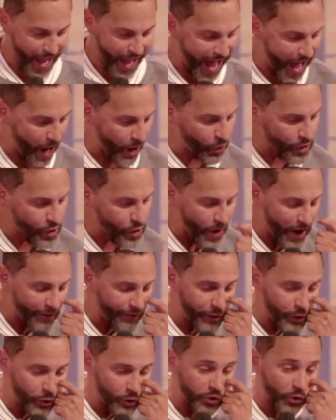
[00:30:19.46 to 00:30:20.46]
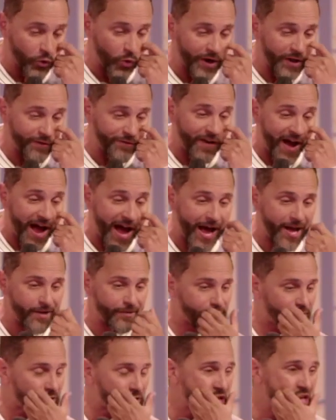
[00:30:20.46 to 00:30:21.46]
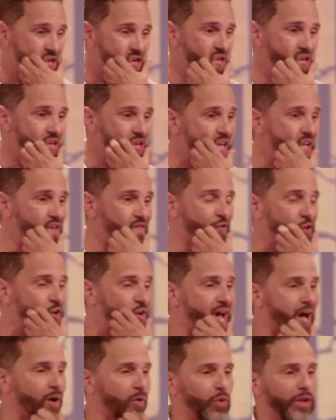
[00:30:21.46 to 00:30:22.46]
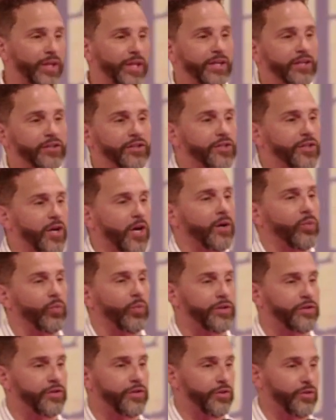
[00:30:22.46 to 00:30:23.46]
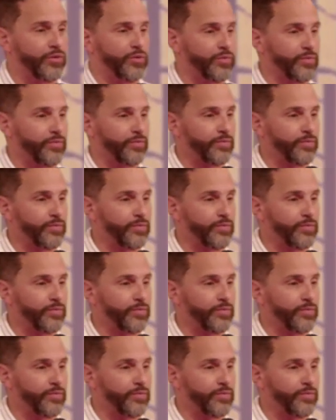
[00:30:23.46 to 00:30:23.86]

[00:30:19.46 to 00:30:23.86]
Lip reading: How will you ever do 25 if you're not willing to start with 2?